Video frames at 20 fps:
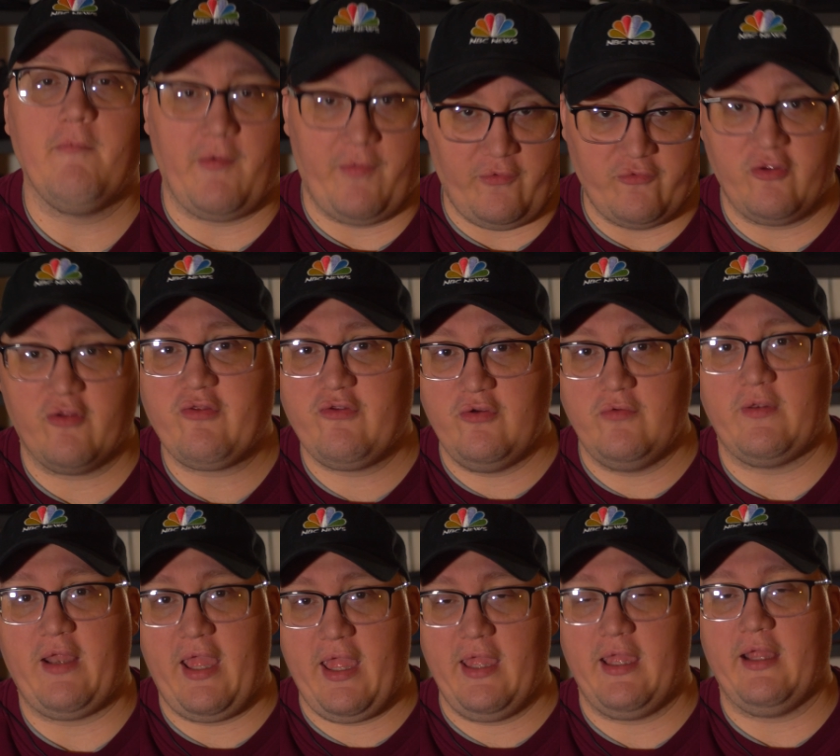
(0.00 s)
but they're just
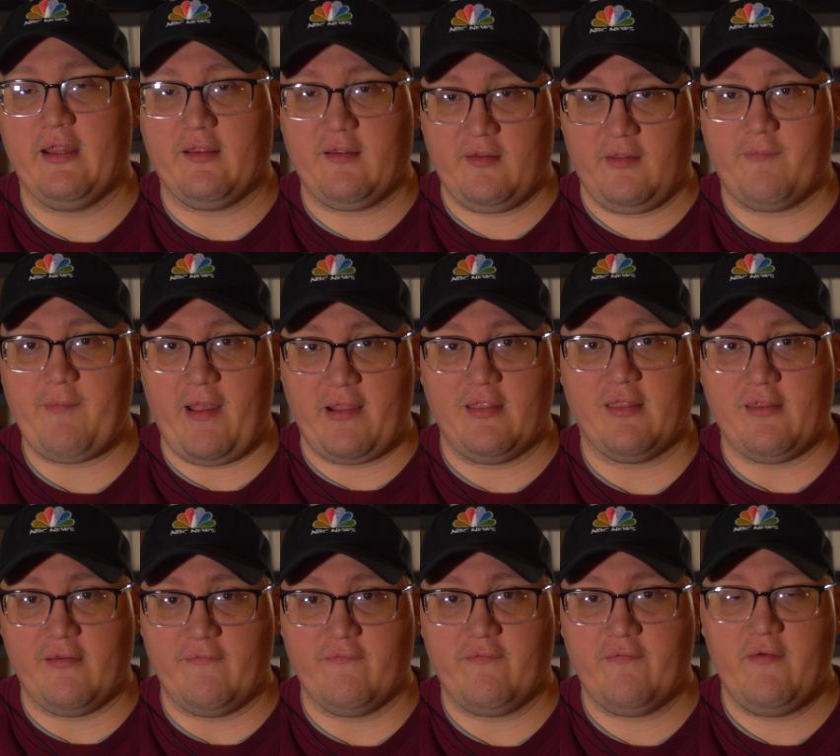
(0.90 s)
too dang
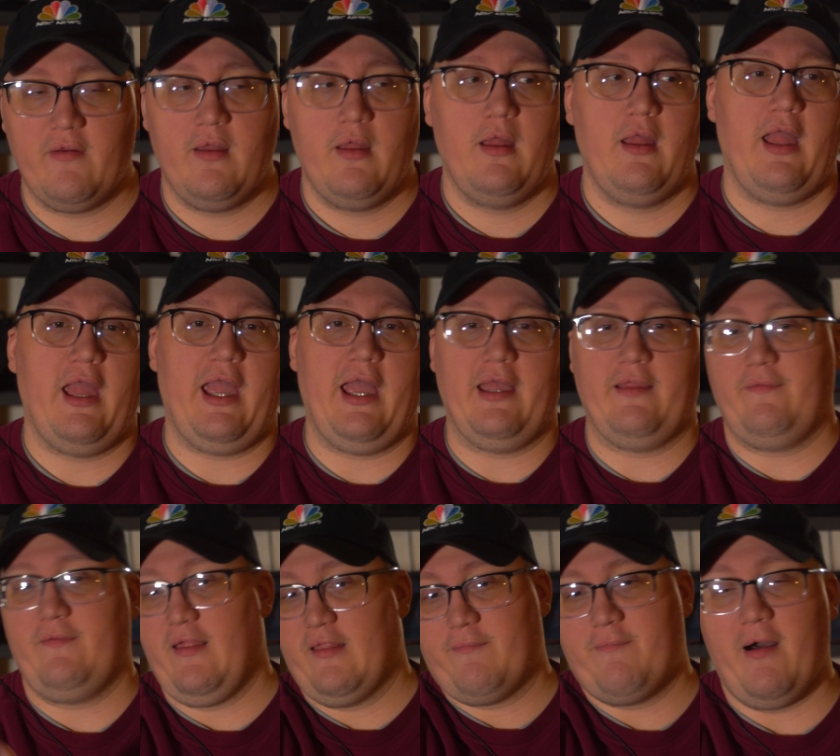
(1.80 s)
expensive.
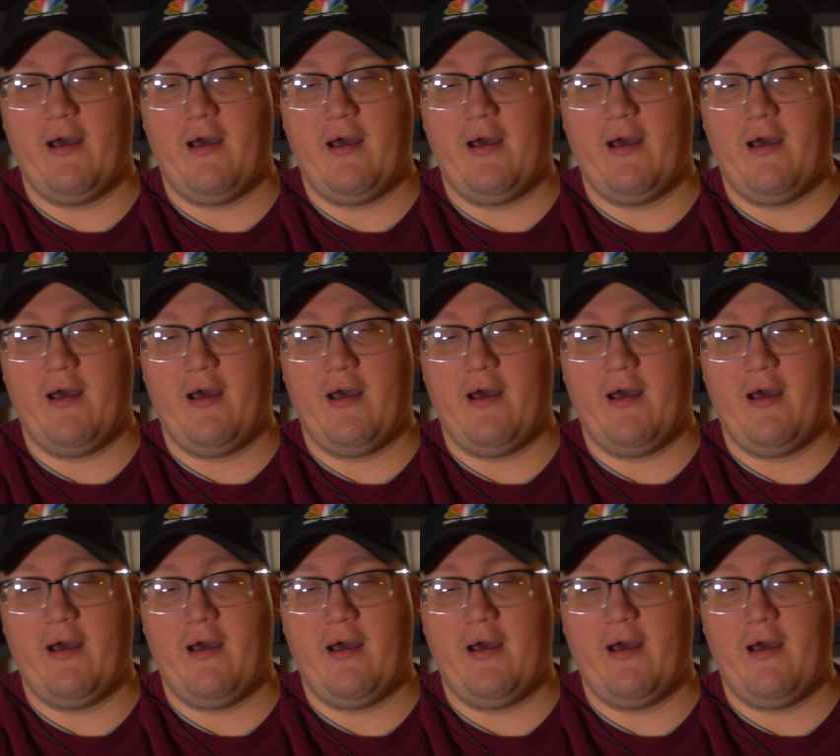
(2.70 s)
And this